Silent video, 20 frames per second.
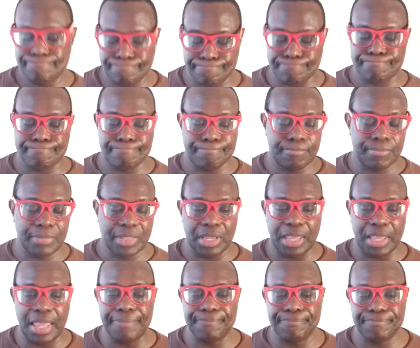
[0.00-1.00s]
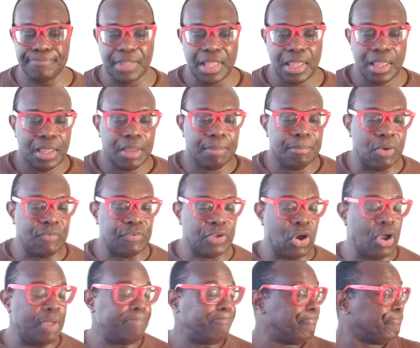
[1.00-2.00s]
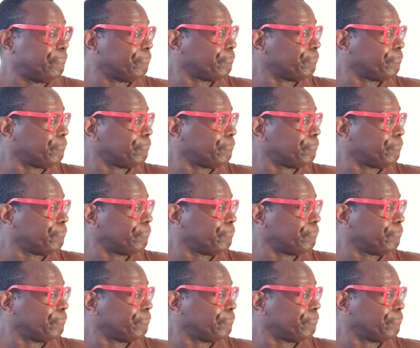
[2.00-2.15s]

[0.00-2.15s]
Okay, moving on.